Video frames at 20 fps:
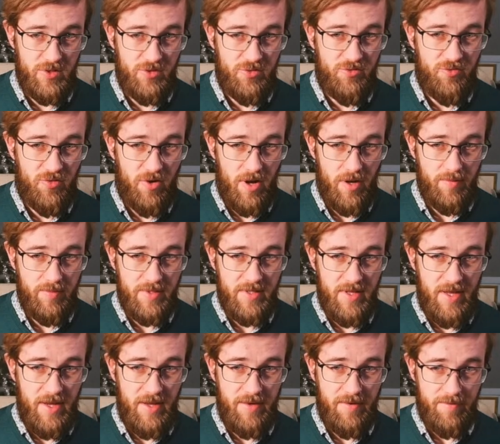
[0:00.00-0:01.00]
drops
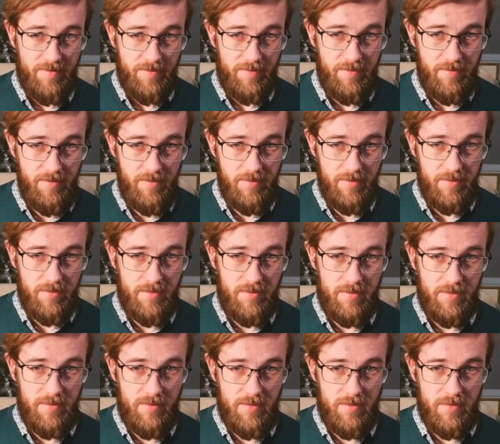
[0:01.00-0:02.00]
that.
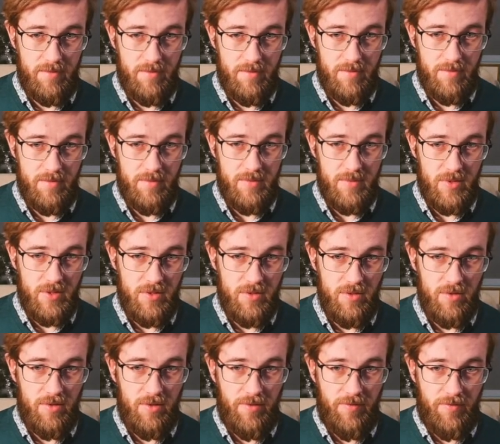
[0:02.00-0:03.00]

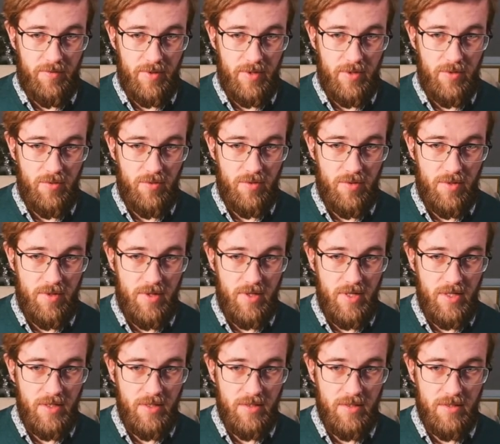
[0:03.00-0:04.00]
So if we do
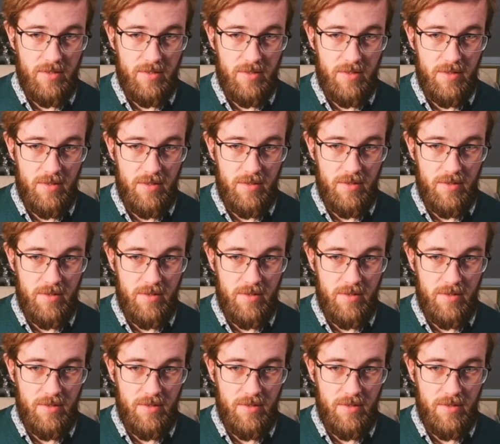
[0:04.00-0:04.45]
this,